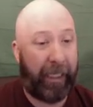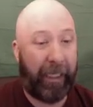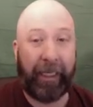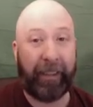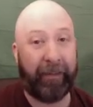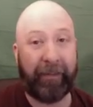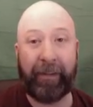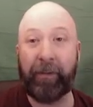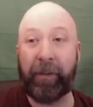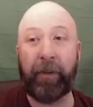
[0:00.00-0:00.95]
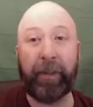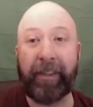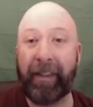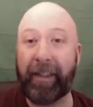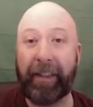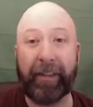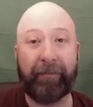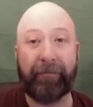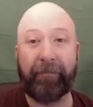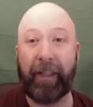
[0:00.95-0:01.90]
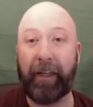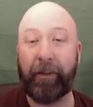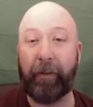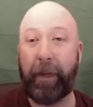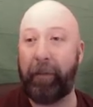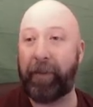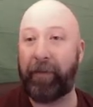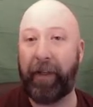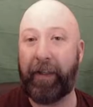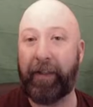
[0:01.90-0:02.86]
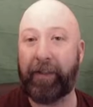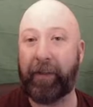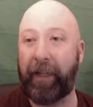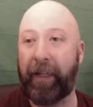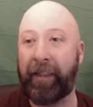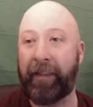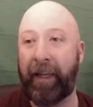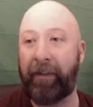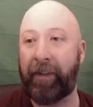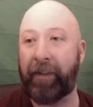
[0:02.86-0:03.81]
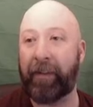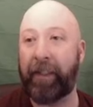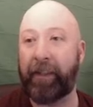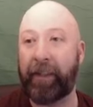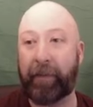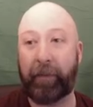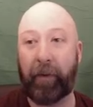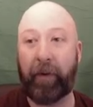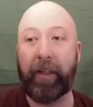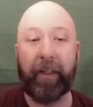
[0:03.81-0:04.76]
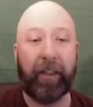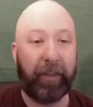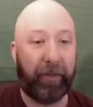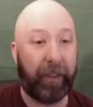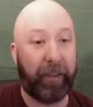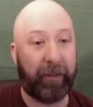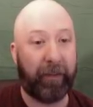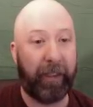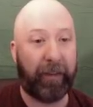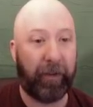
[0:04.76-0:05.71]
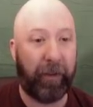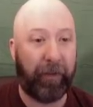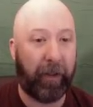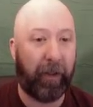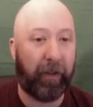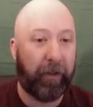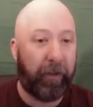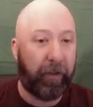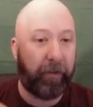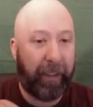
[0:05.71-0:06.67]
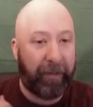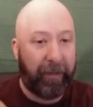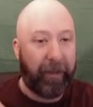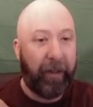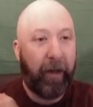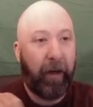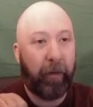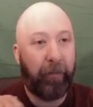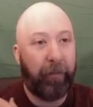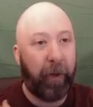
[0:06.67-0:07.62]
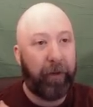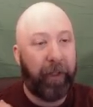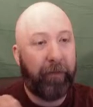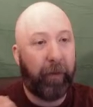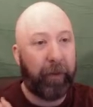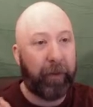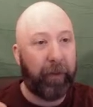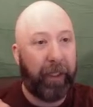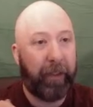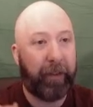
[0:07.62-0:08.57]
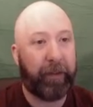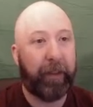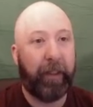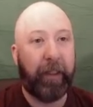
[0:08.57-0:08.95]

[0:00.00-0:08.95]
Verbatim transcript: I don't know what to tell you. Locker room atmosphere is average. Leadership support is very good, so that's terrific. Carl Noon and Luke Denson are both influential players.